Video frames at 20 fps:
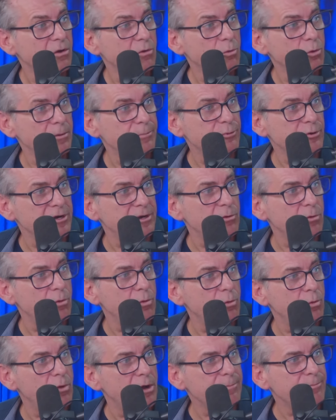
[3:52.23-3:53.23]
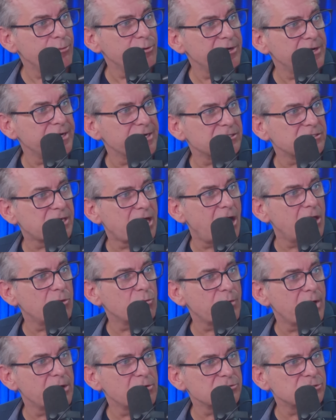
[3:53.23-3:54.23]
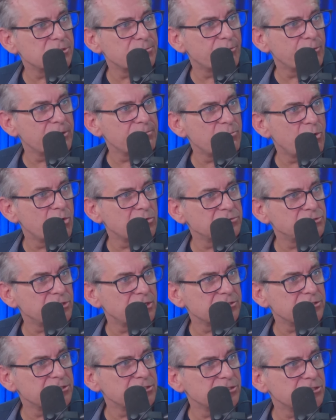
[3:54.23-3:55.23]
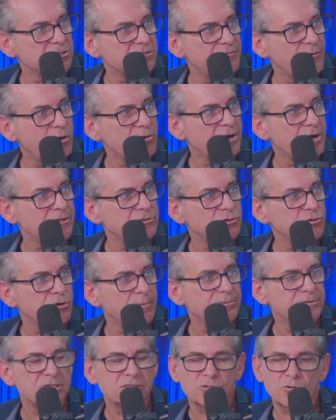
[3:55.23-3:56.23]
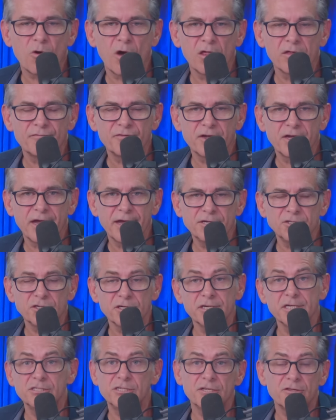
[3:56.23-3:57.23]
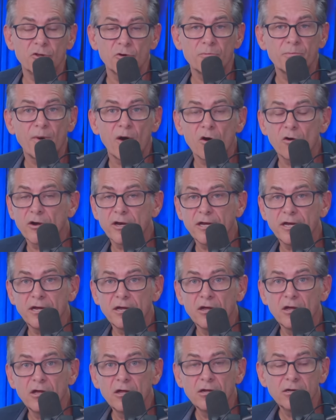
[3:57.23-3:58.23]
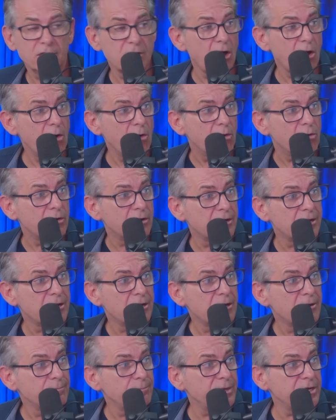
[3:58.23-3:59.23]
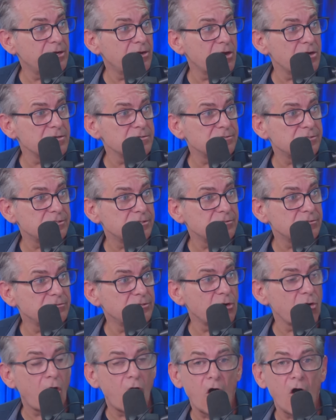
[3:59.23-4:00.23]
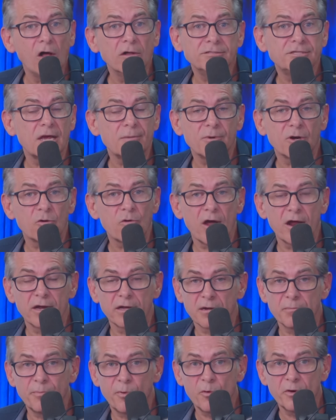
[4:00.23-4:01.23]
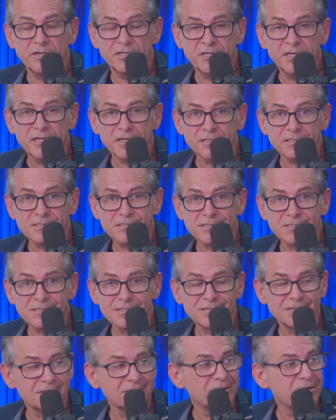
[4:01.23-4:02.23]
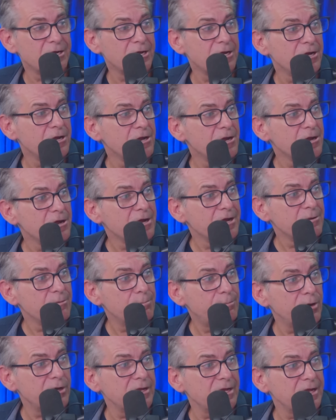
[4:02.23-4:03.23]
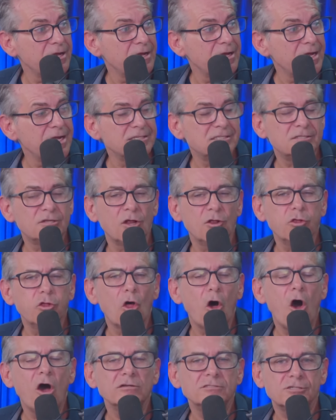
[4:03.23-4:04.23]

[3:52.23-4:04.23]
What predicts Colorado Supreme Court justices vote on Trump's disqualification? Is it their party? No. Because they're all Democratic appointees, but it's the law